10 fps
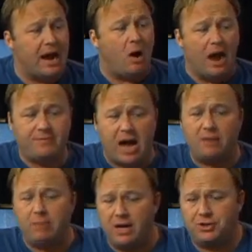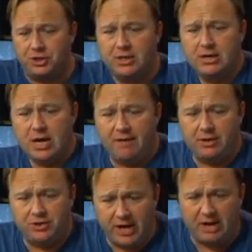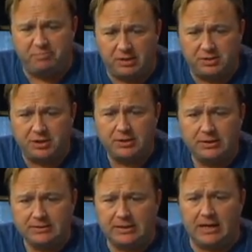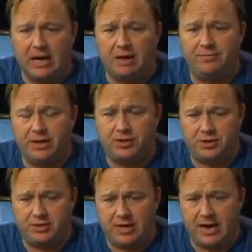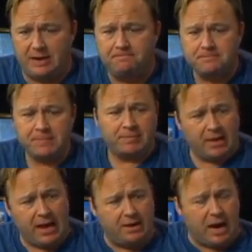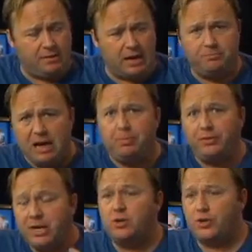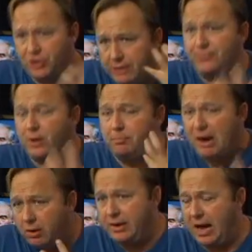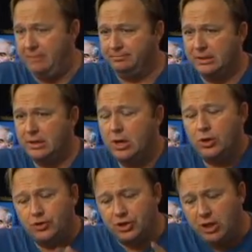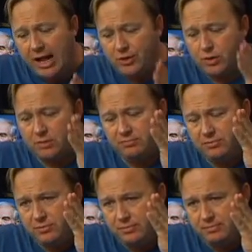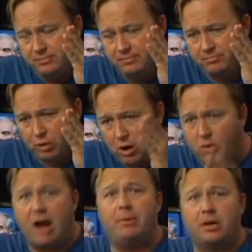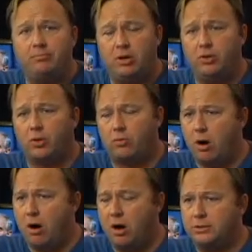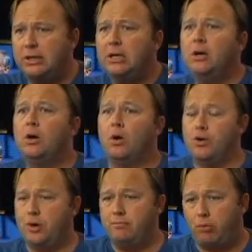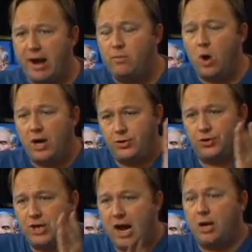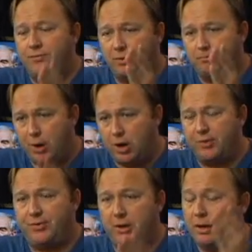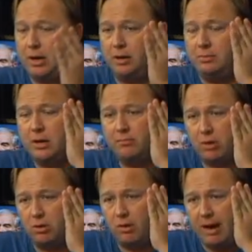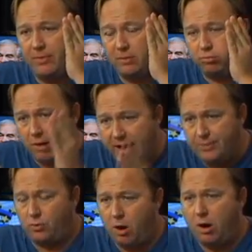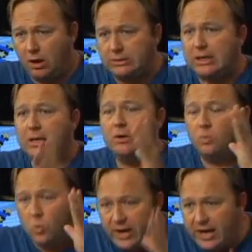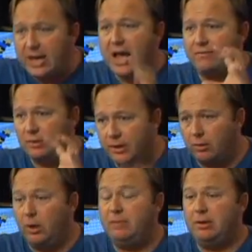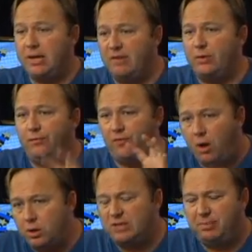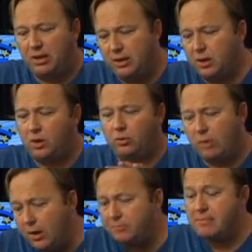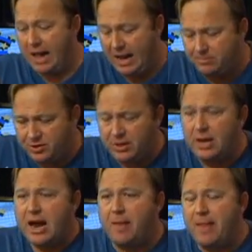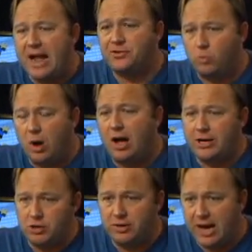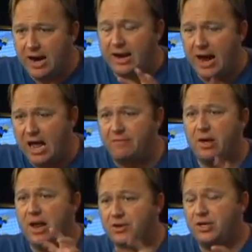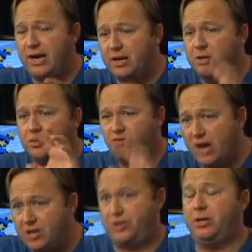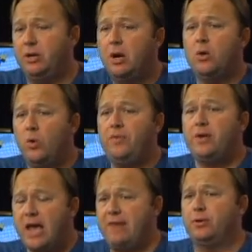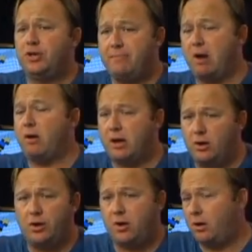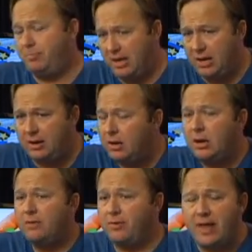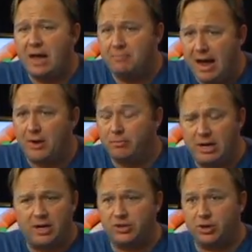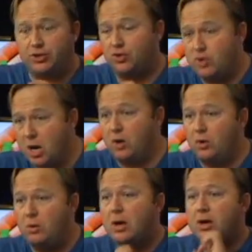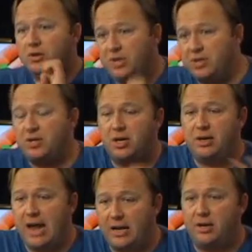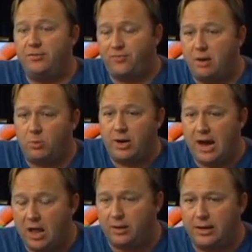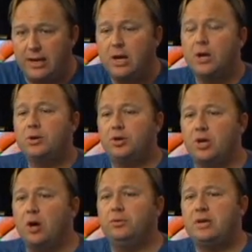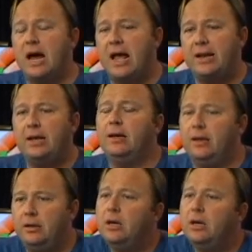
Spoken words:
I've got a bunch of examples of this today, and people need to shift their paradigm. Just like you can program a computer wrong, or you can brainwash a child from birth and program their brain wrong, we have literally been given false political roadmaps, and that's why you can't have an educated discussion with the average American or European for that matter, because they're so disconnected from reality, so tied in